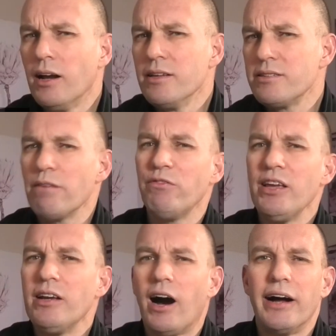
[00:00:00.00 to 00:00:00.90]

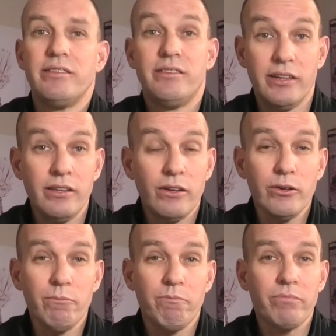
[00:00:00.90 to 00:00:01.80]
something I didn't
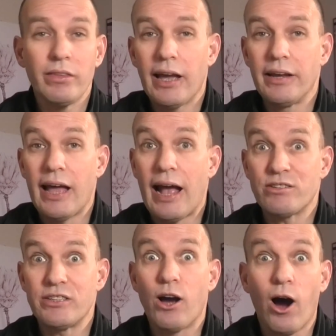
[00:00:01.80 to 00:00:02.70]
know, and
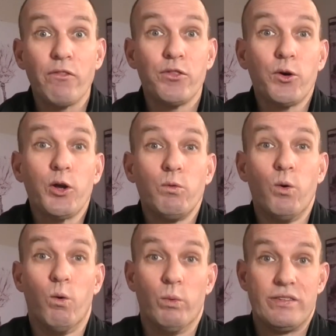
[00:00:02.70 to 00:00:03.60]
actually I thought it
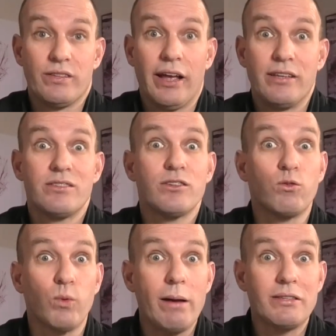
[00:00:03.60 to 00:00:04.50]
was like
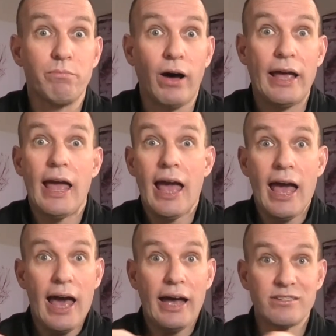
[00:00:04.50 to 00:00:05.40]
scrapped by
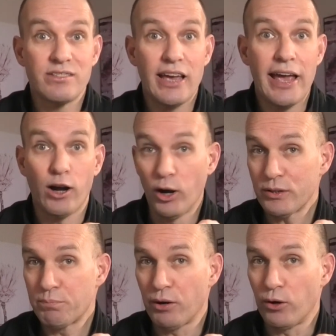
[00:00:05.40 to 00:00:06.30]
hashtag
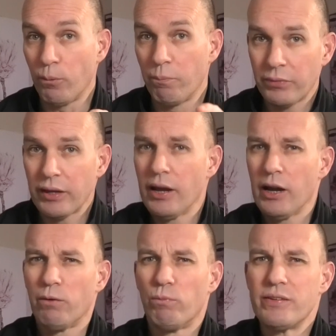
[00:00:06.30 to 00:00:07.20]
Auspol,
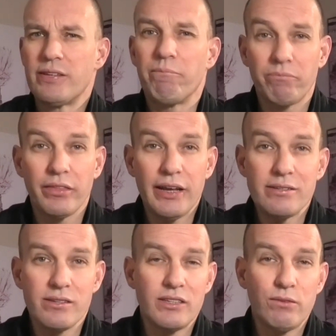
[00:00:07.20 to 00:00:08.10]
was that these
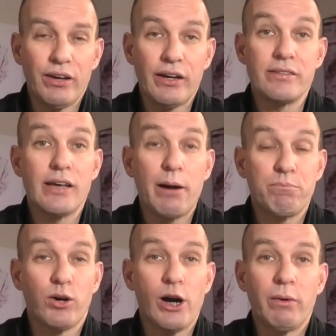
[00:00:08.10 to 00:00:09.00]
certificates are
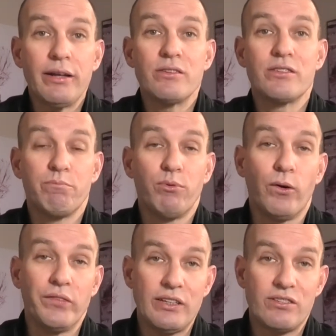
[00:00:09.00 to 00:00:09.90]
primarily to
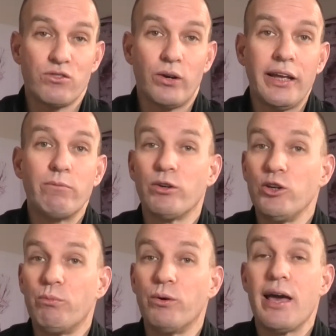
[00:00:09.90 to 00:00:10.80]
support the Australian
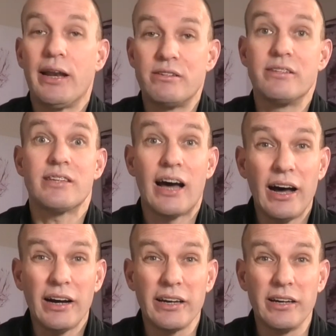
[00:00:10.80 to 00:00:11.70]
Renewable Energy
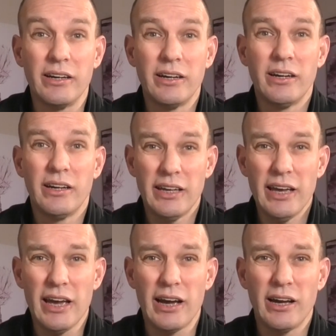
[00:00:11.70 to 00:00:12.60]
Target.
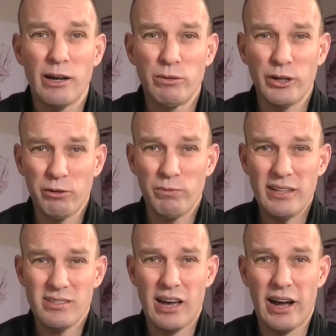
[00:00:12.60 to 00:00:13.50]
Yeah, we've got a red
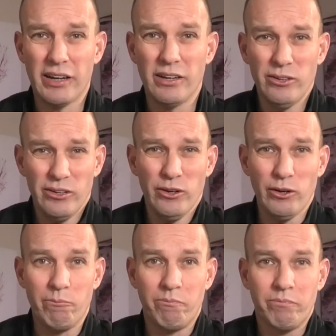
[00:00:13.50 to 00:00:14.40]
target, who
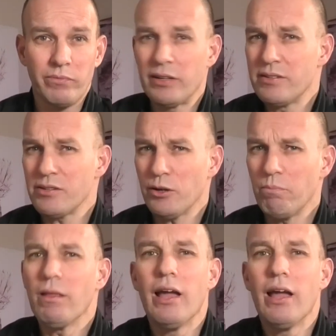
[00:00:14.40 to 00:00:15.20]
knew? So